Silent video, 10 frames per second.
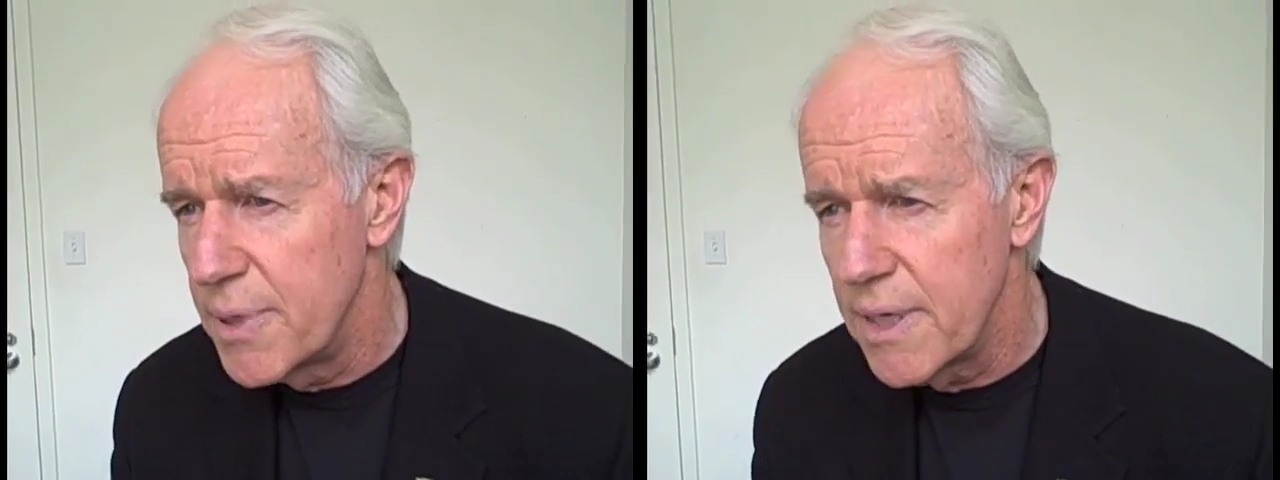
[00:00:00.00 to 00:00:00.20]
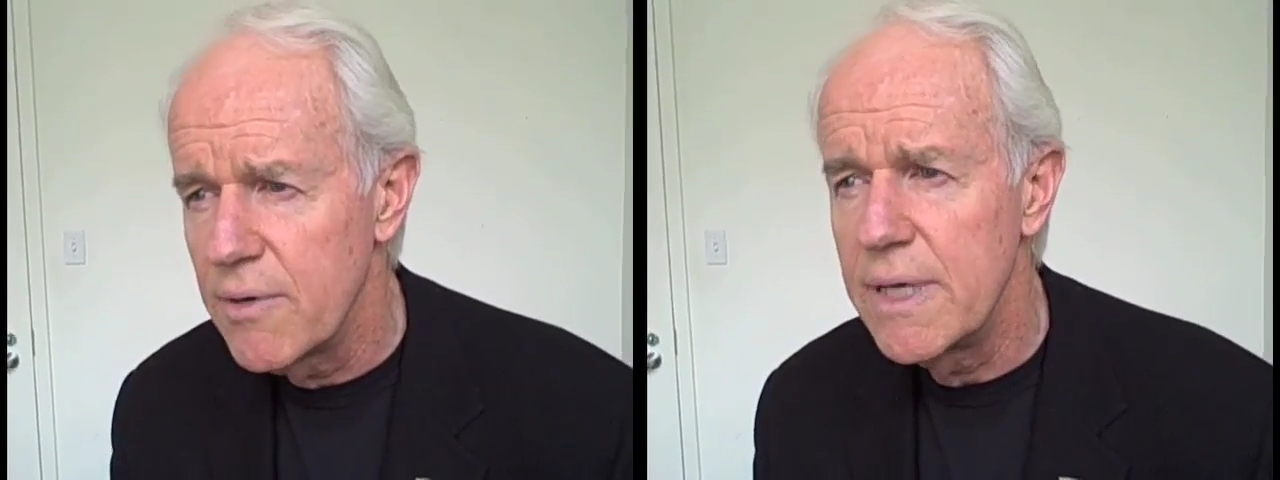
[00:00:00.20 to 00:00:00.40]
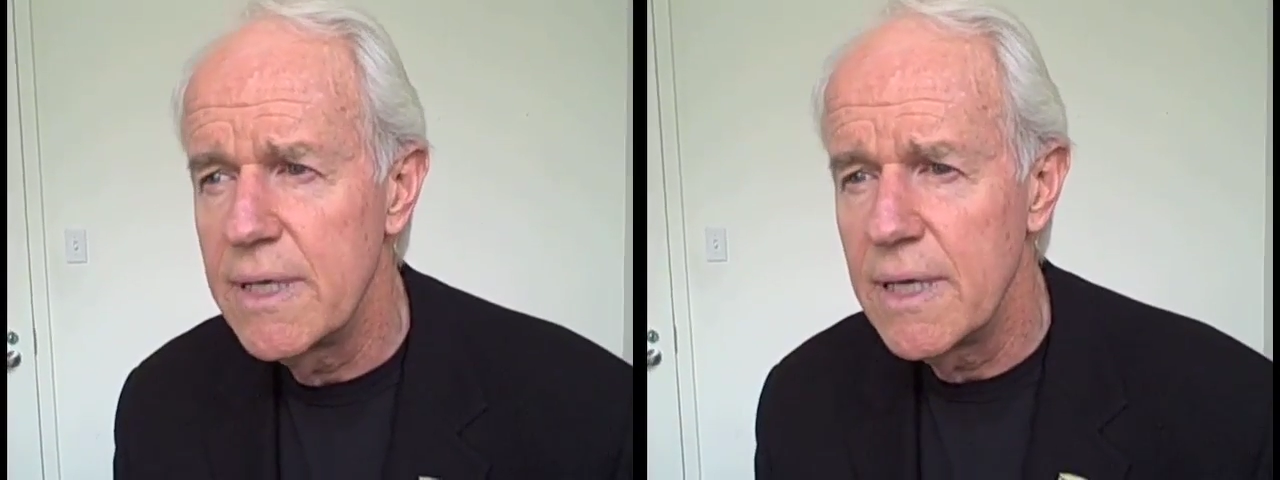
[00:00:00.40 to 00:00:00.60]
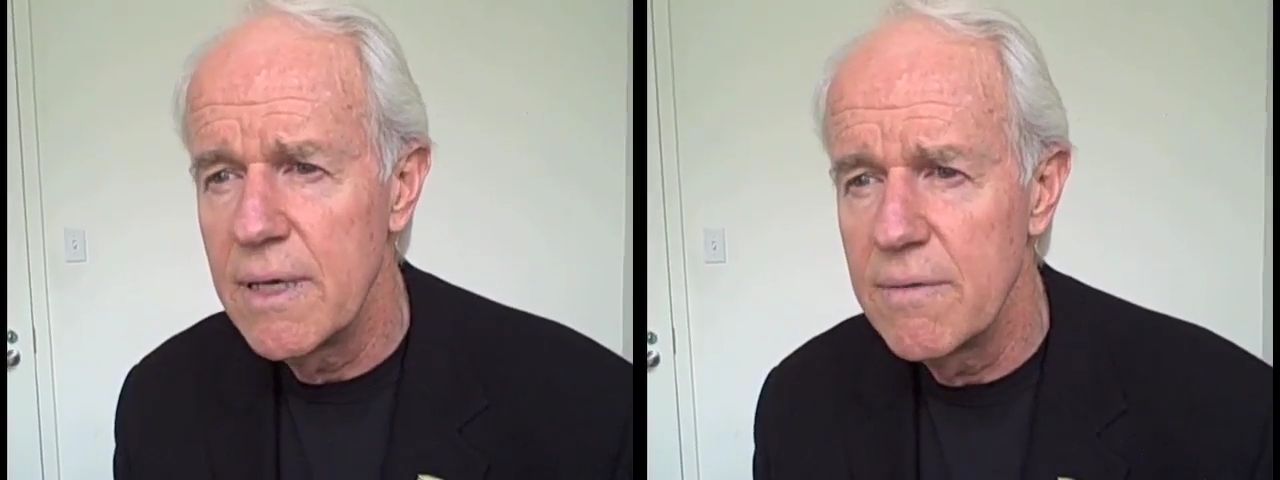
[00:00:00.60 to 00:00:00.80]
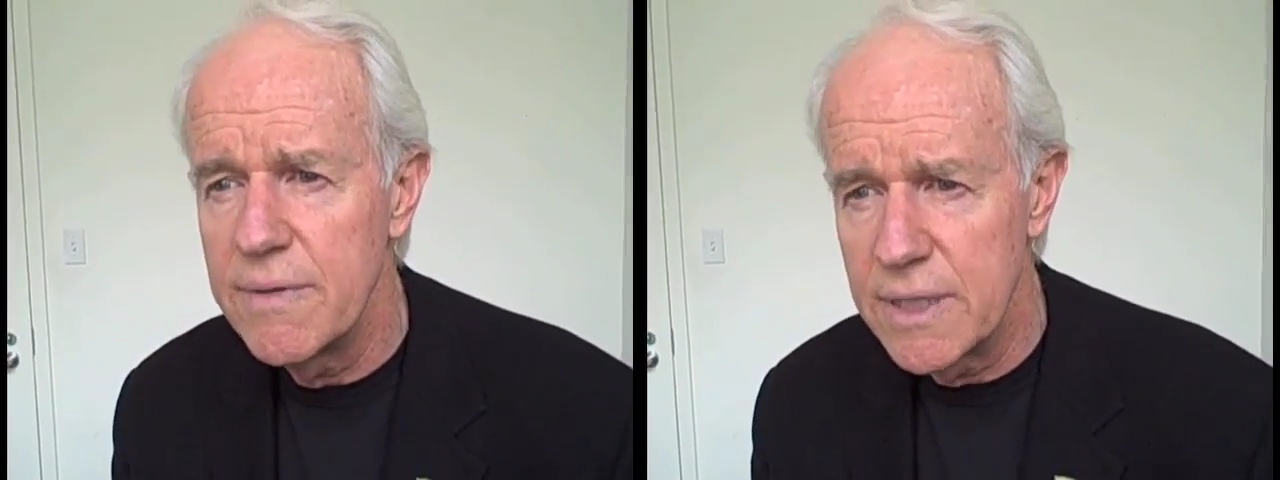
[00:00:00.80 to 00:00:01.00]
period
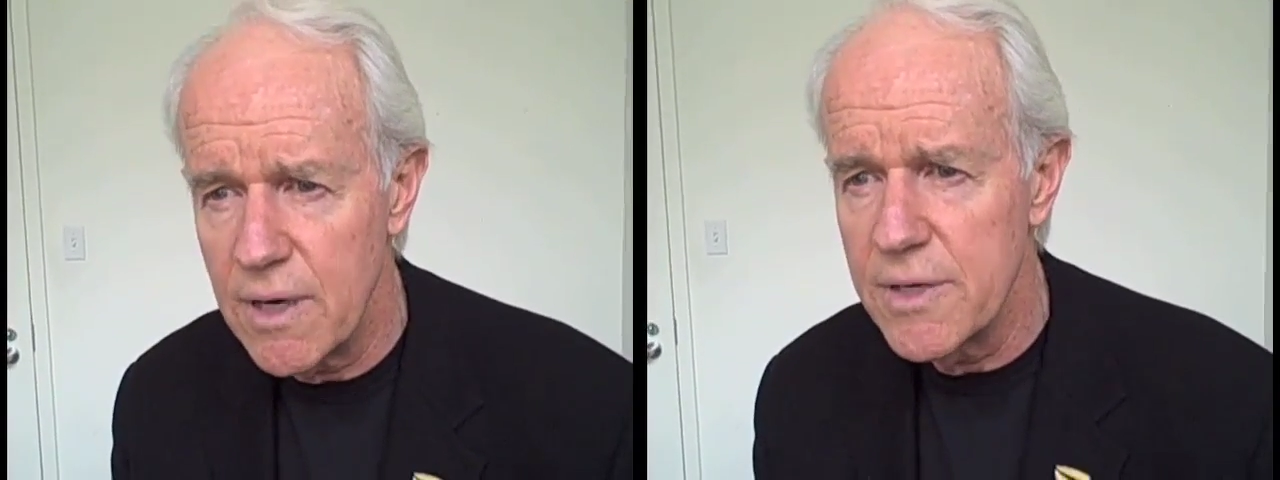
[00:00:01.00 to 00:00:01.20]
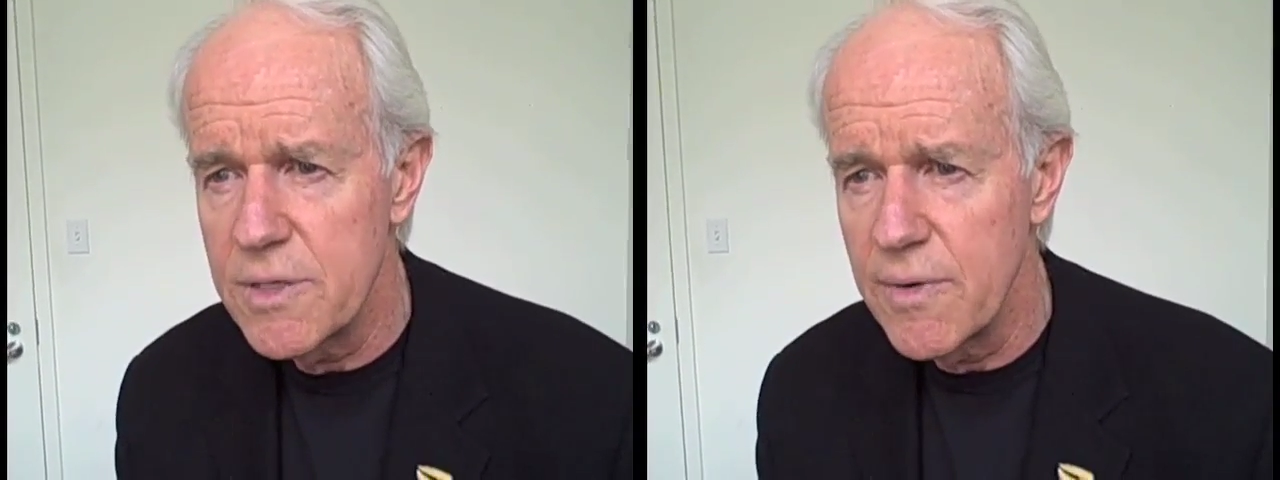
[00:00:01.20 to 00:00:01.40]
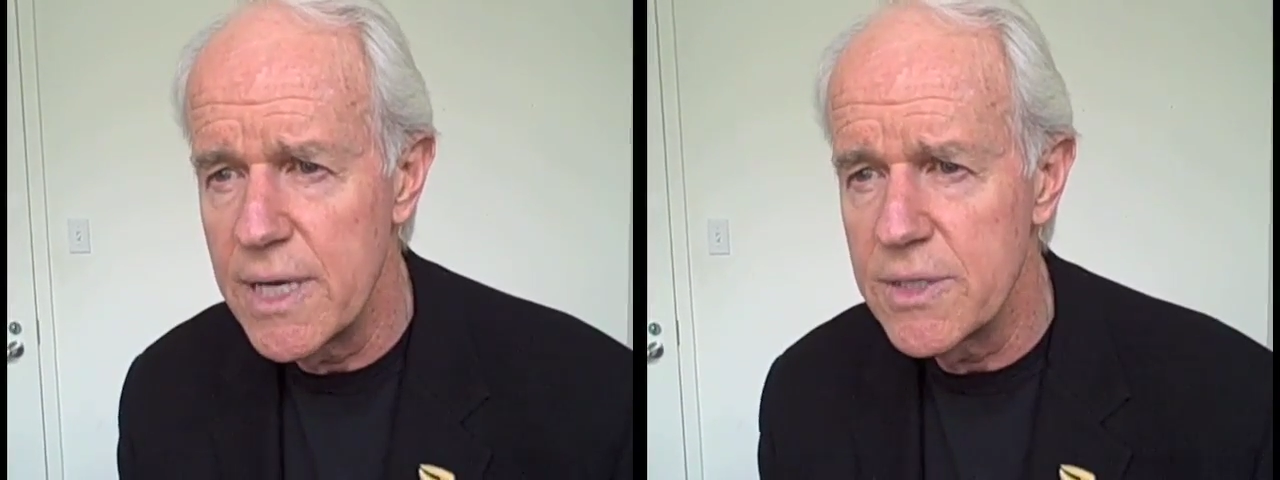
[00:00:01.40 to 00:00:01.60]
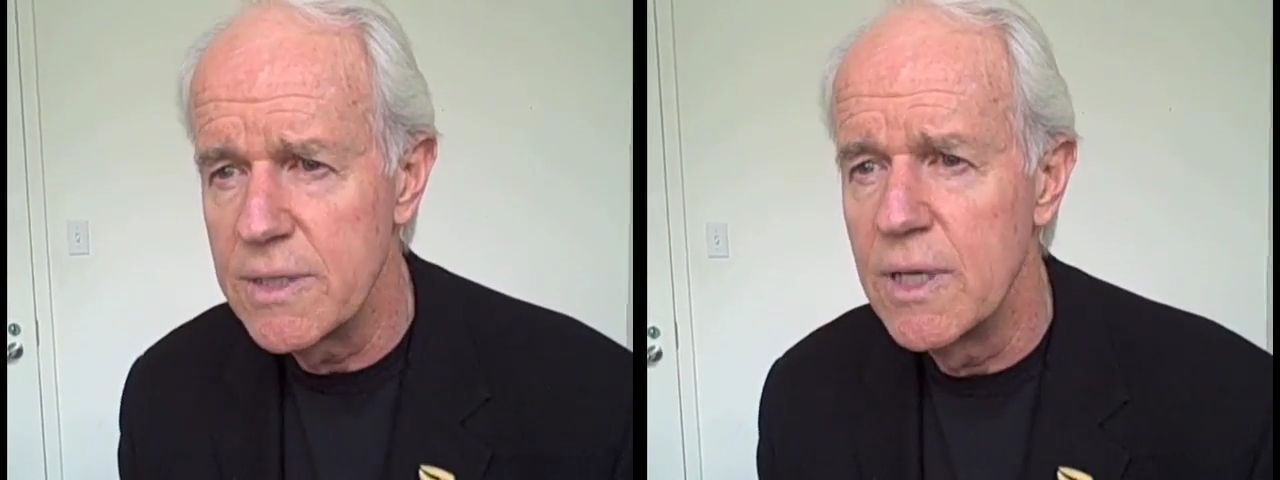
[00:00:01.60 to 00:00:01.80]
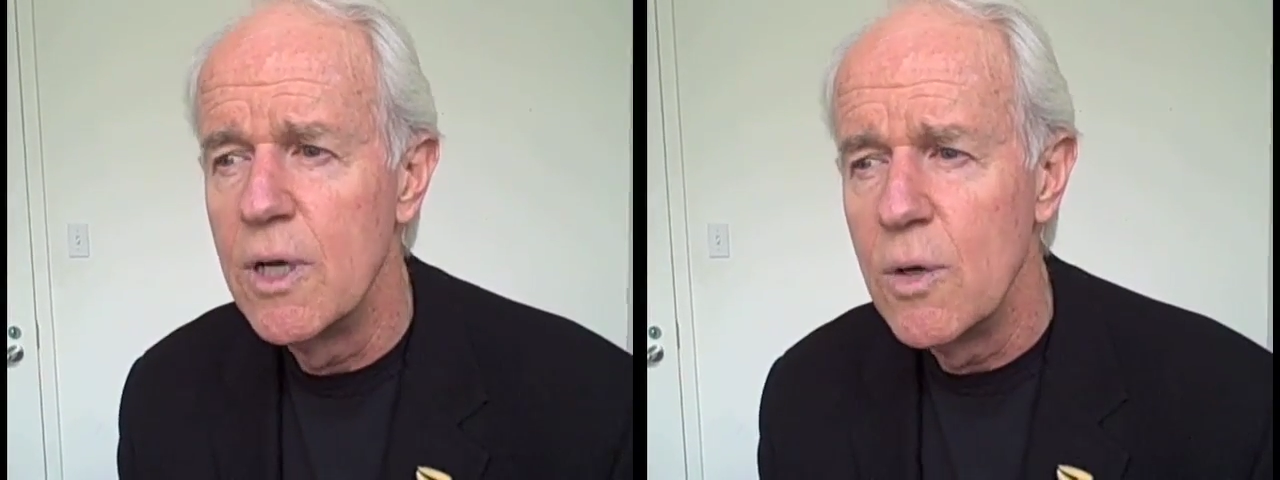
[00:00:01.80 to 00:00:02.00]
of
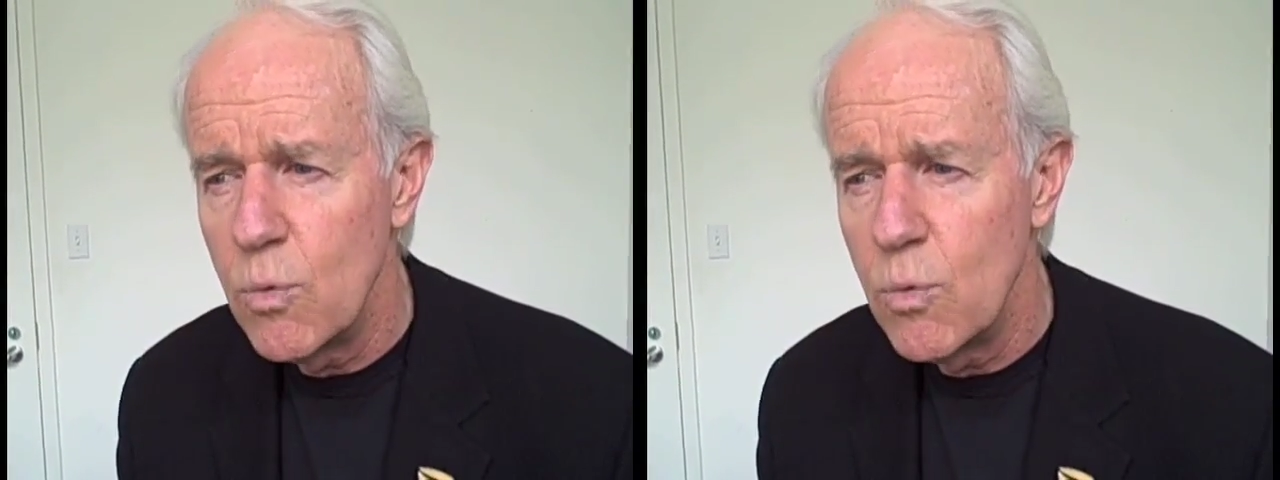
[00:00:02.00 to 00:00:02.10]
incarceration